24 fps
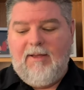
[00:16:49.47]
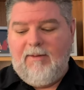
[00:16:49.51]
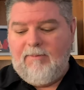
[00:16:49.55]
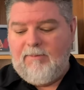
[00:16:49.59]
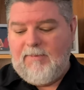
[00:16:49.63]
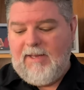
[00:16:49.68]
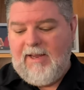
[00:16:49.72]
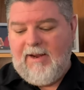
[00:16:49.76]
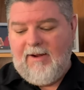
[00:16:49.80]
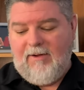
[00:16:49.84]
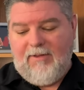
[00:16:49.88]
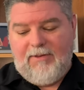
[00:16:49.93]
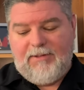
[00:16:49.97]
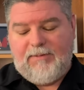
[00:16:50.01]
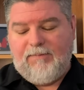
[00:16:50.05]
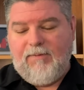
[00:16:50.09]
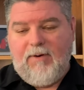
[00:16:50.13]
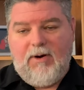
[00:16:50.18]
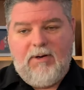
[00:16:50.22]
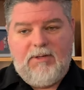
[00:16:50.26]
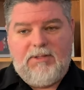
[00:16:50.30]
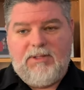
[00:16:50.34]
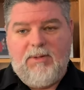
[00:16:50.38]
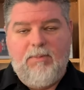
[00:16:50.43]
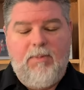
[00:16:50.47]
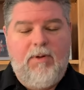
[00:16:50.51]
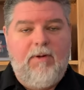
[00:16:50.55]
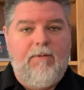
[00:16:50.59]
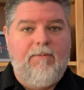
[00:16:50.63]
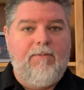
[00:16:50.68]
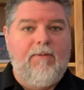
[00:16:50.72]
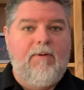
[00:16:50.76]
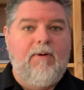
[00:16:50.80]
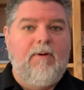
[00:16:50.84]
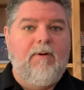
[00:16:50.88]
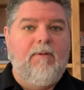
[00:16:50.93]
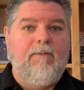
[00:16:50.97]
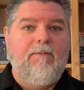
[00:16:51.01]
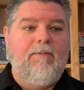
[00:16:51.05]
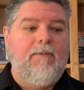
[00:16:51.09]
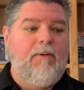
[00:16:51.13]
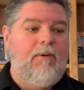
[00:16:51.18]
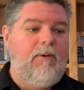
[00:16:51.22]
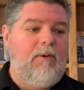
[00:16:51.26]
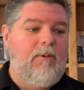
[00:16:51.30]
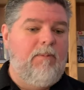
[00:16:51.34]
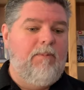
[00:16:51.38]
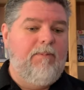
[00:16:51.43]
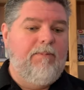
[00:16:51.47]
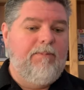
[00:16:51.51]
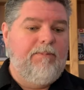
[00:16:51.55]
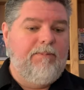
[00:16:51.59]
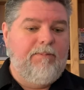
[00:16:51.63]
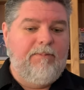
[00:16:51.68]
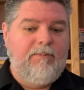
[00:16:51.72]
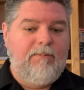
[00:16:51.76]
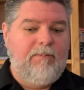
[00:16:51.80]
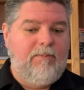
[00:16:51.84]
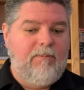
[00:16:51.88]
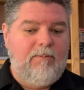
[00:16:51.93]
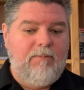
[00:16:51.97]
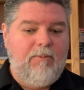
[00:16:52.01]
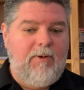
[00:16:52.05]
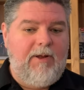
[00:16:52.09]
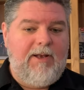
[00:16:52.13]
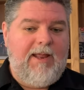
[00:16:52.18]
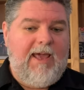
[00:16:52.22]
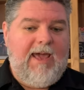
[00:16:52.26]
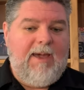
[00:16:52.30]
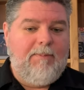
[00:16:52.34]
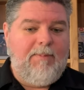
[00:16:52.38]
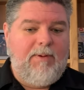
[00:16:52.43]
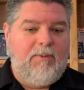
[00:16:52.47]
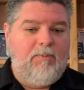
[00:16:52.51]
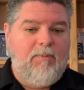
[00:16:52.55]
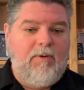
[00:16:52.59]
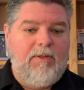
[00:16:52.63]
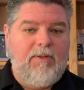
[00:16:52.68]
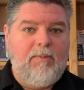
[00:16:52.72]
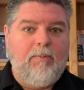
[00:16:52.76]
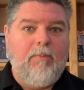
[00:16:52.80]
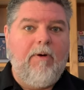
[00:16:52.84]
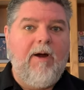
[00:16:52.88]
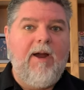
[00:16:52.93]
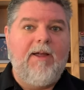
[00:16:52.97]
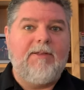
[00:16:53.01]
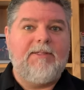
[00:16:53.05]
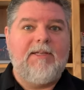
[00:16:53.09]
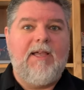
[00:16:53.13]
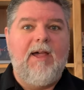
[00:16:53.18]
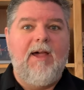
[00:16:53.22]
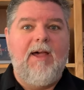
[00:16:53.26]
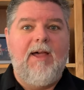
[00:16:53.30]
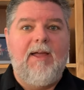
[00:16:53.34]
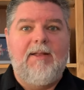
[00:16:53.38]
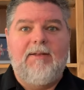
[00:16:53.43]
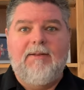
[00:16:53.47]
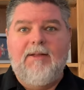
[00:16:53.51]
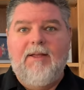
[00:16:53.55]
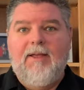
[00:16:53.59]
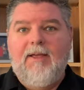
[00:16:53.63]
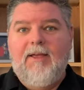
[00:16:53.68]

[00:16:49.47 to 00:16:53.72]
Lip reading: Now, as far as the move for what happened with Prescott,